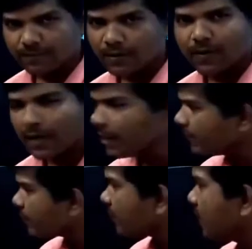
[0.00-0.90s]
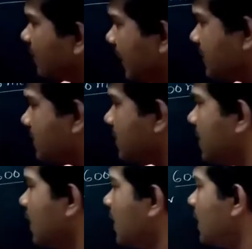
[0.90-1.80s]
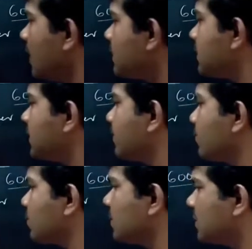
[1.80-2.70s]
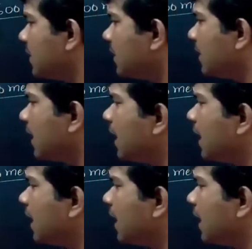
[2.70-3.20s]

Okay. Next, let's see the procedure.